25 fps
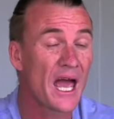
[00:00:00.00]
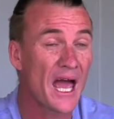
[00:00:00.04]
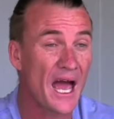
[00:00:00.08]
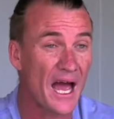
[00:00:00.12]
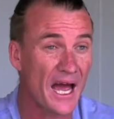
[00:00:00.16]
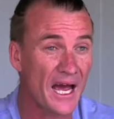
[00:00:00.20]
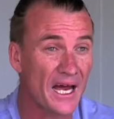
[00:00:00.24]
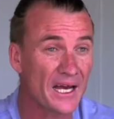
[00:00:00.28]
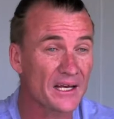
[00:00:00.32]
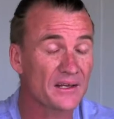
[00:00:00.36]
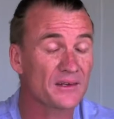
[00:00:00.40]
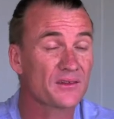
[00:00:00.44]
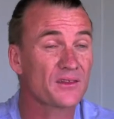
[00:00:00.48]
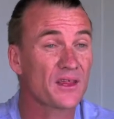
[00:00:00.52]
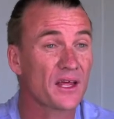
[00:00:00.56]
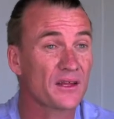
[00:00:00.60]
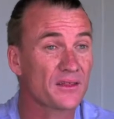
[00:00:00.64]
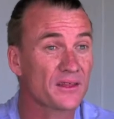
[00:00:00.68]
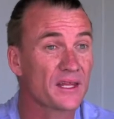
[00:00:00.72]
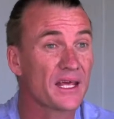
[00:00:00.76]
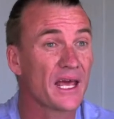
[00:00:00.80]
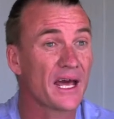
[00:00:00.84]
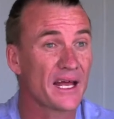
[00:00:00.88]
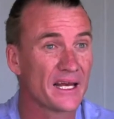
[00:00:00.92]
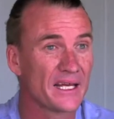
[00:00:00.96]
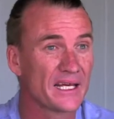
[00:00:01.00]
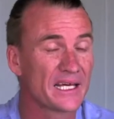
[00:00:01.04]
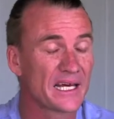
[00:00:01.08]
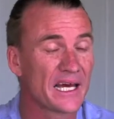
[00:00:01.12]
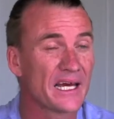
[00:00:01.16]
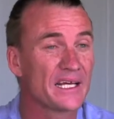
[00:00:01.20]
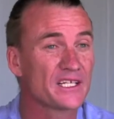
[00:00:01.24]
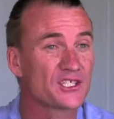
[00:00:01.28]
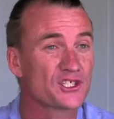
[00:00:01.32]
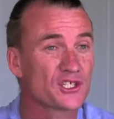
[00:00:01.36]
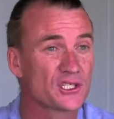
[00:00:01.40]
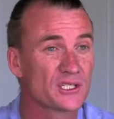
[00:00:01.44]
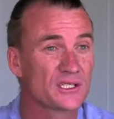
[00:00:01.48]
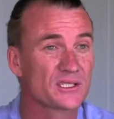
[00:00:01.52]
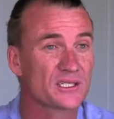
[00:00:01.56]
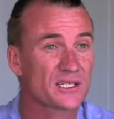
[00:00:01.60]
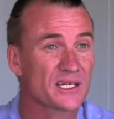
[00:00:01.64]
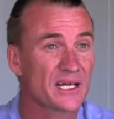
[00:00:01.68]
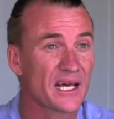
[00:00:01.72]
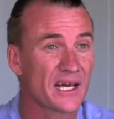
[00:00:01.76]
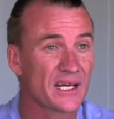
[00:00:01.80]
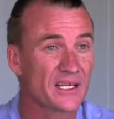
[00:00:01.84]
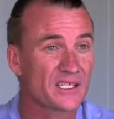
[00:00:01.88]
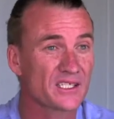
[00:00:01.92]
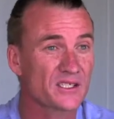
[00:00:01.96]
and that the allegations
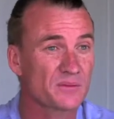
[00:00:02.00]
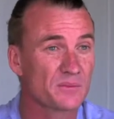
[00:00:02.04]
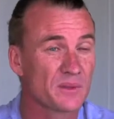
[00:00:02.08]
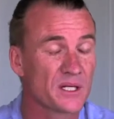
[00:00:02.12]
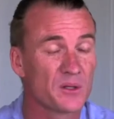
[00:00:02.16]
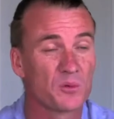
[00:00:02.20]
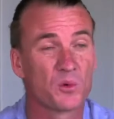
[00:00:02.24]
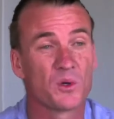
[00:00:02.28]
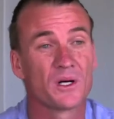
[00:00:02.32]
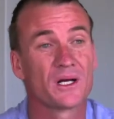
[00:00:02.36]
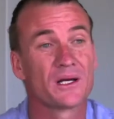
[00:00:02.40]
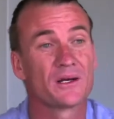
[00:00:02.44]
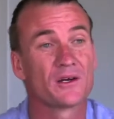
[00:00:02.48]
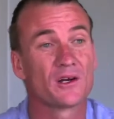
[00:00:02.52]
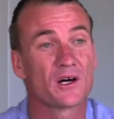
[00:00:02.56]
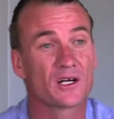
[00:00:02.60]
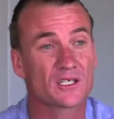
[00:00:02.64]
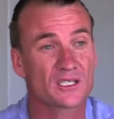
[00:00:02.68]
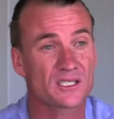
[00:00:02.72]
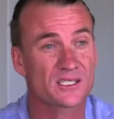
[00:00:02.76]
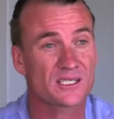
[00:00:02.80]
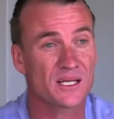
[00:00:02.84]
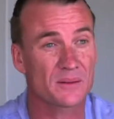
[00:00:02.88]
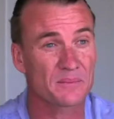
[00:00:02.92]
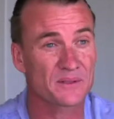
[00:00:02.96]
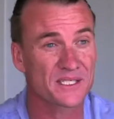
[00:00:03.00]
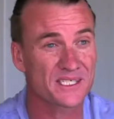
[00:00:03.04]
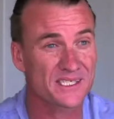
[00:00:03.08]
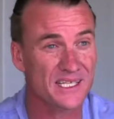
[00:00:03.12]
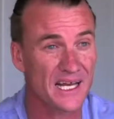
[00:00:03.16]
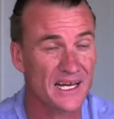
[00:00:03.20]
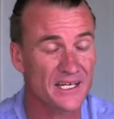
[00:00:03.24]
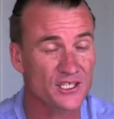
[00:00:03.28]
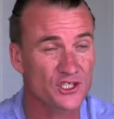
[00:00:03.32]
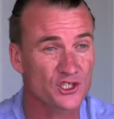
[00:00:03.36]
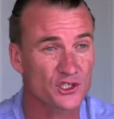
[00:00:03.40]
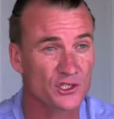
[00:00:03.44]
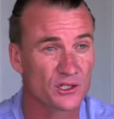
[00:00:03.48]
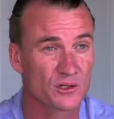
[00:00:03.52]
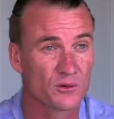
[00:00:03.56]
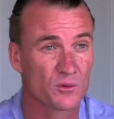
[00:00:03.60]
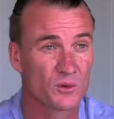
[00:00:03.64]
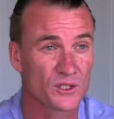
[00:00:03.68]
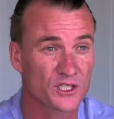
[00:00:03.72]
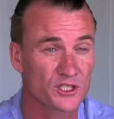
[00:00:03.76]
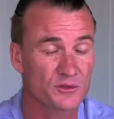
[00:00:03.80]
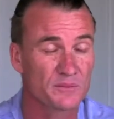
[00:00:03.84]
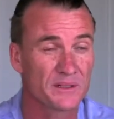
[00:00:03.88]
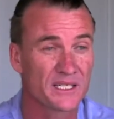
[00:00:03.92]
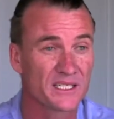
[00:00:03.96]
against me were not substantial,
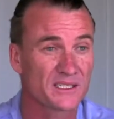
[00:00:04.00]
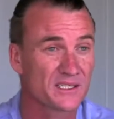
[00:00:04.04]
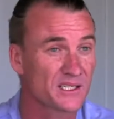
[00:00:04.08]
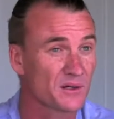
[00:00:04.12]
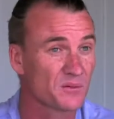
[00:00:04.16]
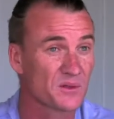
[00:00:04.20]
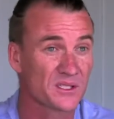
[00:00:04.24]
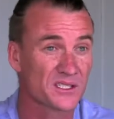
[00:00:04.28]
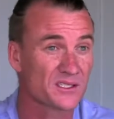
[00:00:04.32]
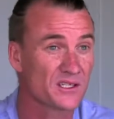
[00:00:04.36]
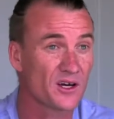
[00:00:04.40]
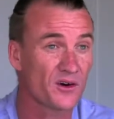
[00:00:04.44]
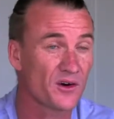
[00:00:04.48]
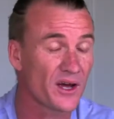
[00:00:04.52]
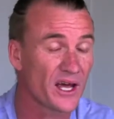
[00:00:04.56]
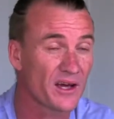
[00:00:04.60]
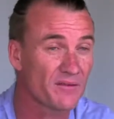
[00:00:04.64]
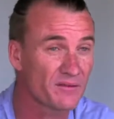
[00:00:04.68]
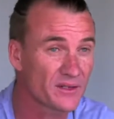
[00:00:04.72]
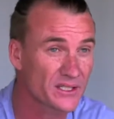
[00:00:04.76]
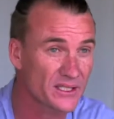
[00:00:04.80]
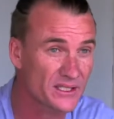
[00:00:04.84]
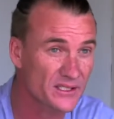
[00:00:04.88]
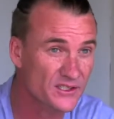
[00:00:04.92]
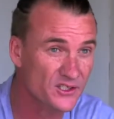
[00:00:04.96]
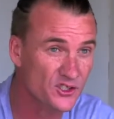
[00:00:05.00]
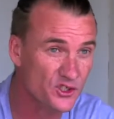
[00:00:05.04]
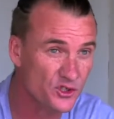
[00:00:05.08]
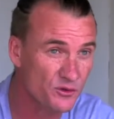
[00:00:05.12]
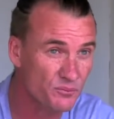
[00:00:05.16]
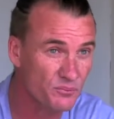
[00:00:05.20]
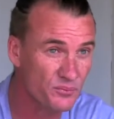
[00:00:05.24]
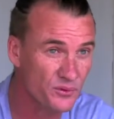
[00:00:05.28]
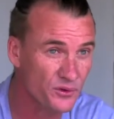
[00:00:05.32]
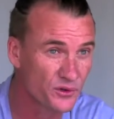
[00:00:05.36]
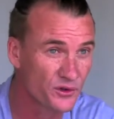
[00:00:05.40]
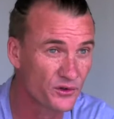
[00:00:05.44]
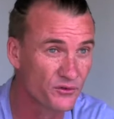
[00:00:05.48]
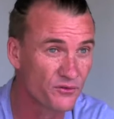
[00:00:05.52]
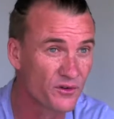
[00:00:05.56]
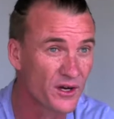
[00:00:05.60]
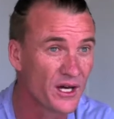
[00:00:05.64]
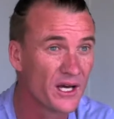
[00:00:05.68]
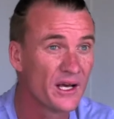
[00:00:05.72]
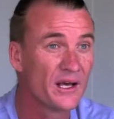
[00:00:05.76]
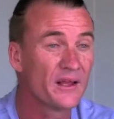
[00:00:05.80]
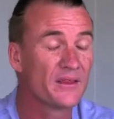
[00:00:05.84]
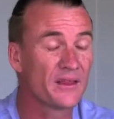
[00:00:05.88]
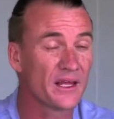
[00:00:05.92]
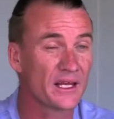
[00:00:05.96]
which means there was no evidence to prove
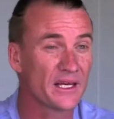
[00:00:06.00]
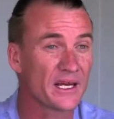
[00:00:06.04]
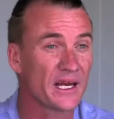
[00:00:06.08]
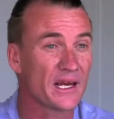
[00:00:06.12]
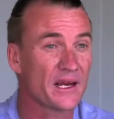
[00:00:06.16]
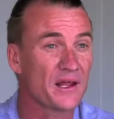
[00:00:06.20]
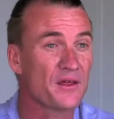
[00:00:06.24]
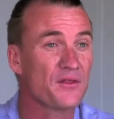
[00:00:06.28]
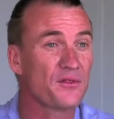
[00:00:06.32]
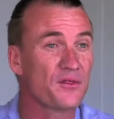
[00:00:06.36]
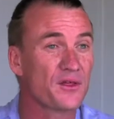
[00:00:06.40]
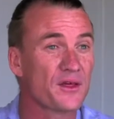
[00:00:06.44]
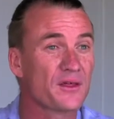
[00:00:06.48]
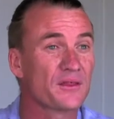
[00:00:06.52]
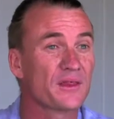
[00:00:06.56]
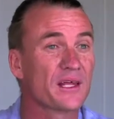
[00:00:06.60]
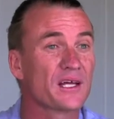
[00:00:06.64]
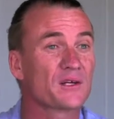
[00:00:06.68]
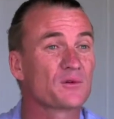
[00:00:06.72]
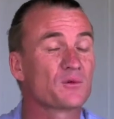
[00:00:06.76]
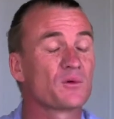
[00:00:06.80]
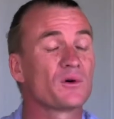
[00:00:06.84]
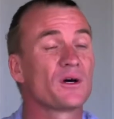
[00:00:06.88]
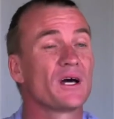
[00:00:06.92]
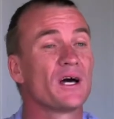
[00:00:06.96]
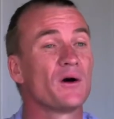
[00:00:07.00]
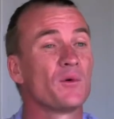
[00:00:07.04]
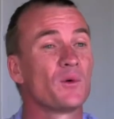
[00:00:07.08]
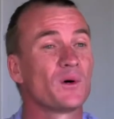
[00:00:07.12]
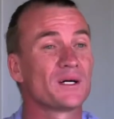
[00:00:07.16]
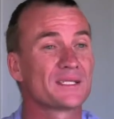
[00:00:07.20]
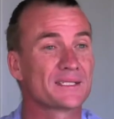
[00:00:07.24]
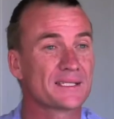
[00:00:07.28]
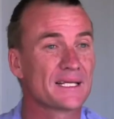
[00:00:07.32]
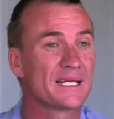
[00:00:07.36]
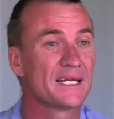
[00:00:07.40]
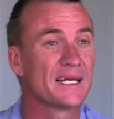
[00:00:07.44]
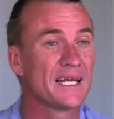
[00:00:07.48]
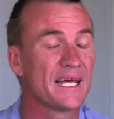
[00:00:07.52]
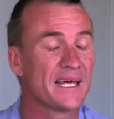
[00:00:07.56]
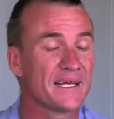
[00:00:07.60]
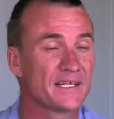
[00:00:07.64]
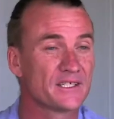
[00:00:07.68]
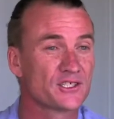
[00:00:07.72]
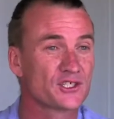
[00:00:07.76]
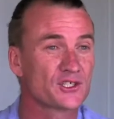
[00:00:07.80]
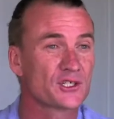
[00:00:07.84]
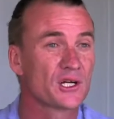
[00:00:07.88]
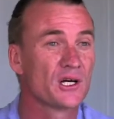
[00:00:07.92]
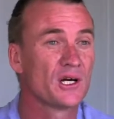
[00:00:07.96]
that anything that was
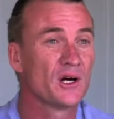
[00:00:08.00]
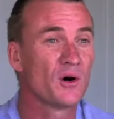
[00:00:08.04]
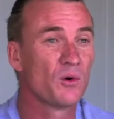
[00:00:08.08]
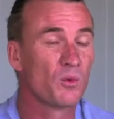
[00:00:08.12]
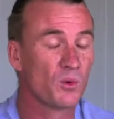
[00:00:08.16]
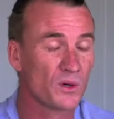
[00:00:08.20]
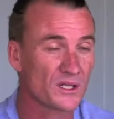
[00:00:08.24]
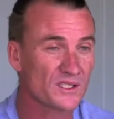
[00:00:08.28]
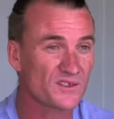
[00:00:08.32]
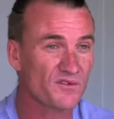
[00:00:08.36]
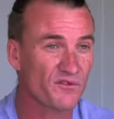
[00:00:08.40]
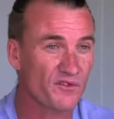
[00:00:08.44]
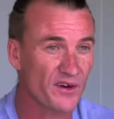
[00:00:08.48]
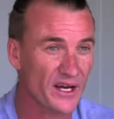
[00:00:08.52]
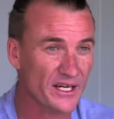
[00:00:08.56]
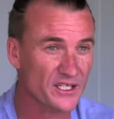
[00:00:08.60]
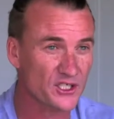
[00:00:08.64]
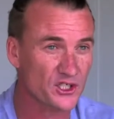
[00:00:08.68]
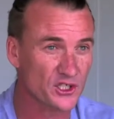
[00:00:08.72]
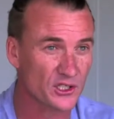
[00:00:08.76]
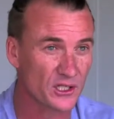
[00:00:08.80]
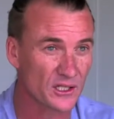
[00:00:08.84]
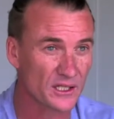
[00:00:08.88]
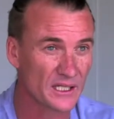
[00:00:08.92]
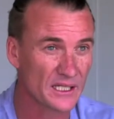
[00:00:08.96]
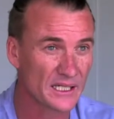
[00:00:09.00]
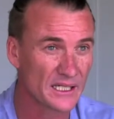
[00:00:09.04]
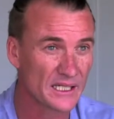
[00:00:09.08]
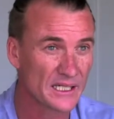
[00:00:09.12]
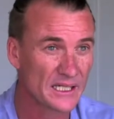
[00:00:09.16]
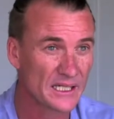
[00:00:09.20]
alleged was factual.